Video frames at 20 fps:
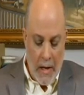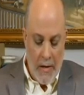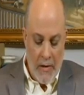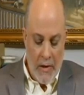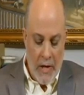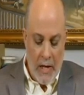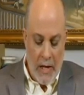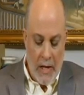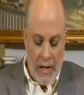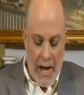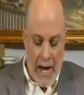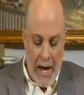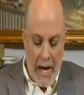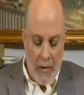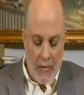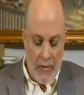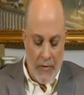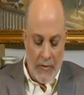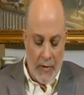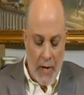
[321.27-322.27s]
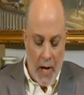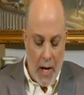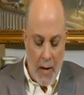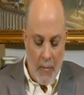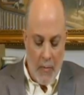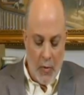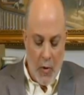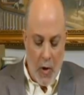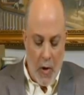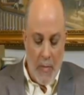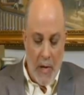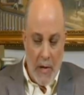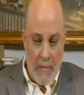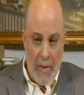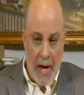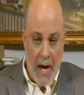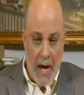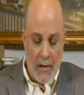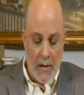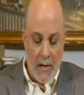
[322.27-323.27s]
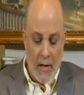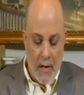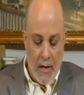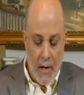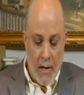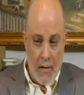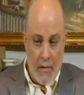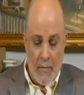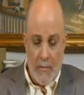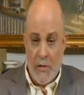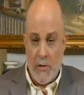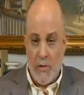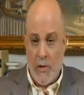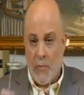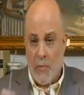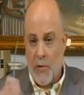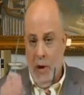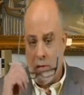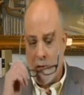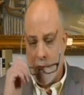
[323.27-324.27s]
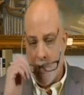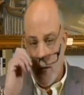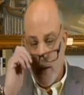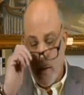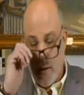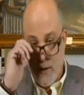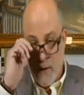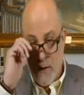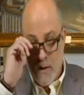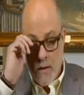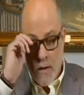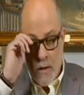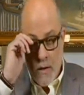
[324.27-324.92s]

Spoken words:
And then a loud sob brought me back to earth. Mr. President,